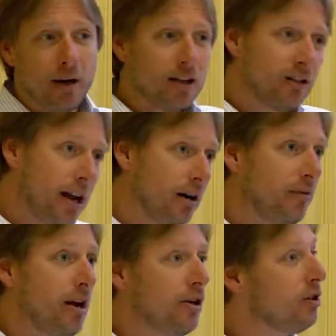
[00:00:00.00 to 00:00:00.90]
because standard
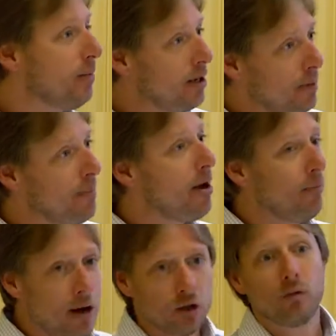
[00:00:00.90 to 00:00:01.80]
deviation to me is a better
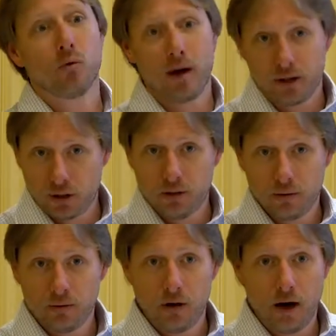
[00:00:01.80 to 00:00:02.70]
measure of risk,
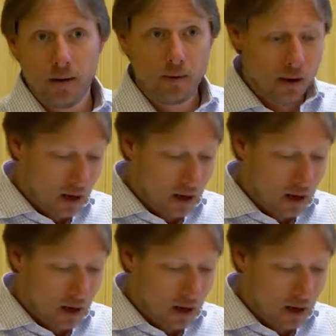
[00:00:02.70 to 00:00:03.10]
all right?